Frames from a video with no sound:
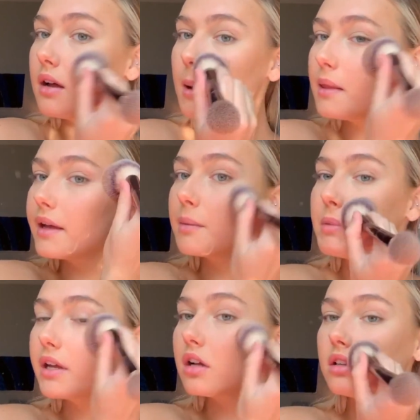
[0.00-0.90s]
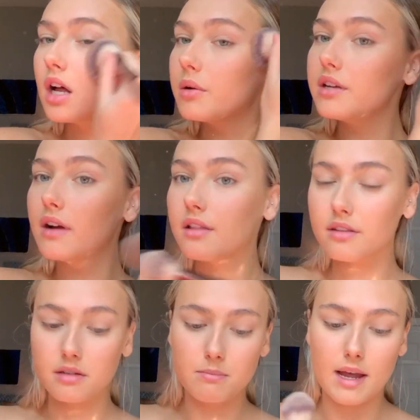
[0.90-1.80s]
I like being glowy rather
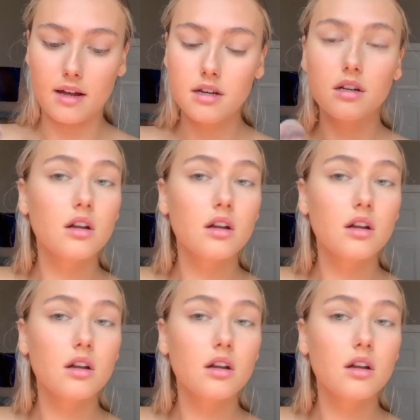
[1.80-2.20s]
than matte.